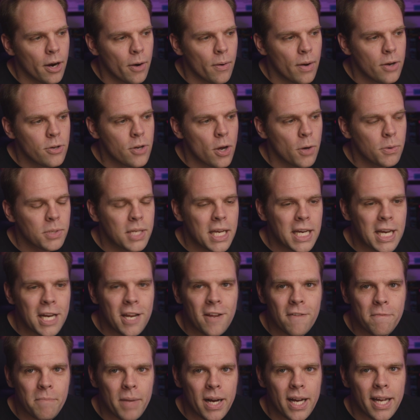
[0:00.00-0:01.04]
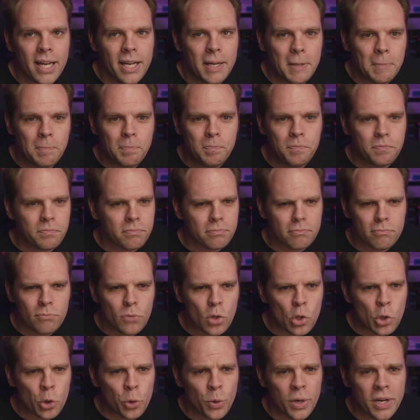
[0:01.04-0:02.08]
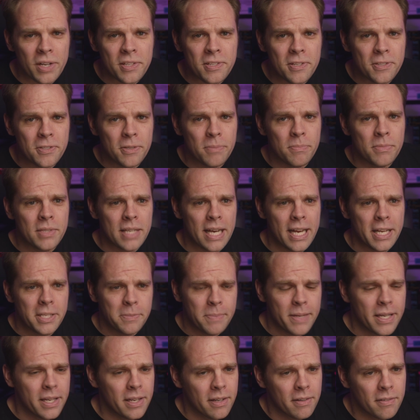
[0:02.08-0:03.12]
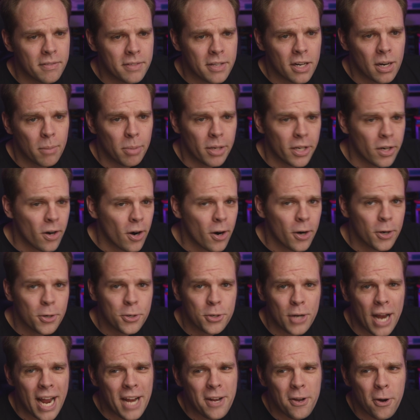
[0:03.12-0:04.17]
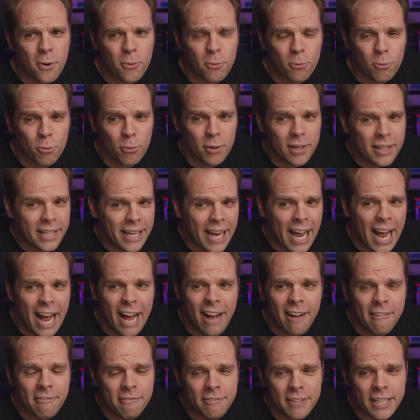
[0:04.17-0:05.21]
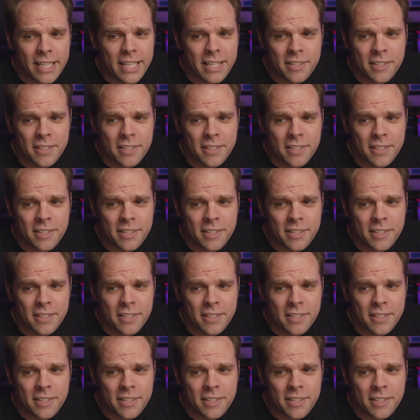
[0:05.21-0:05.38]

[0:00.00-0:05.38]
Don't take any of my criticisms as being terribly harsh. I don't really have any